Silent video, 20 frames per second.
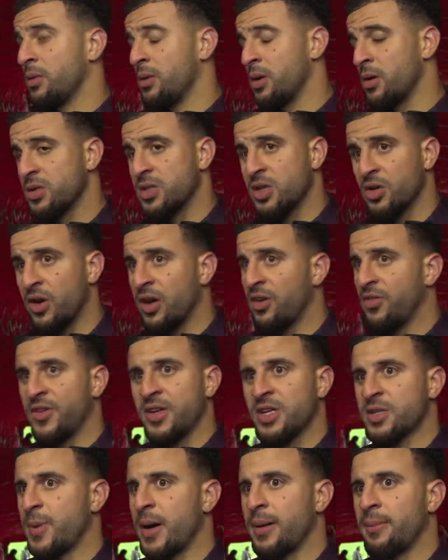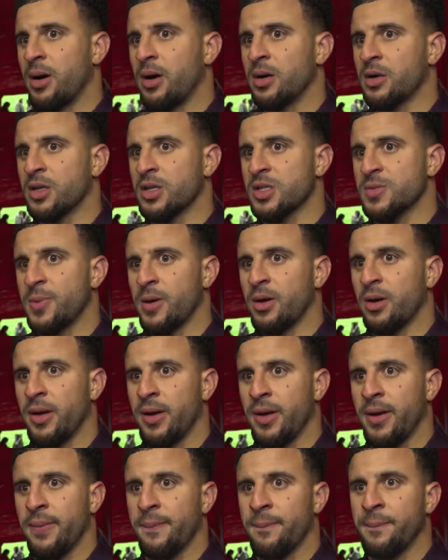you know, it's a great finish by Marcus, but
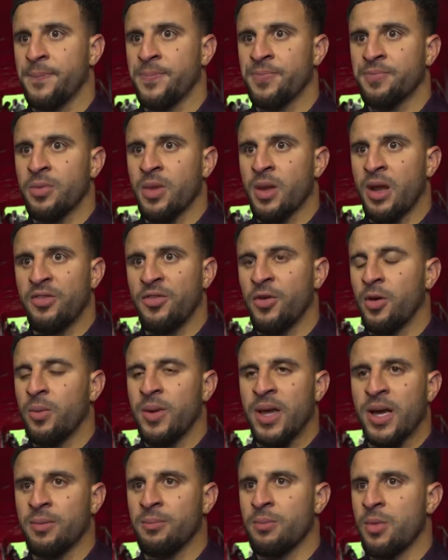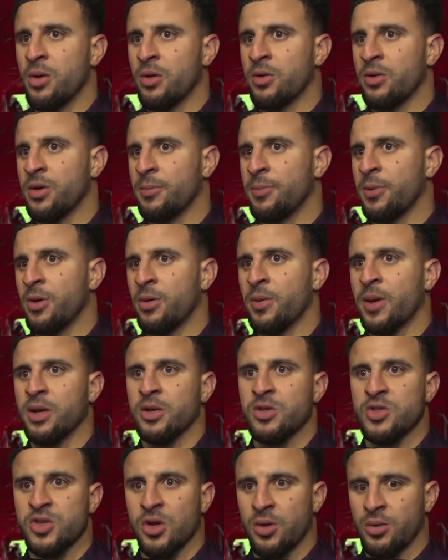I thought we had more of the ball, we
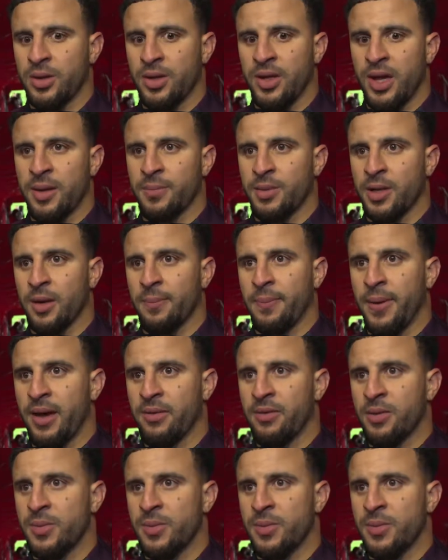controlled the game a lot better,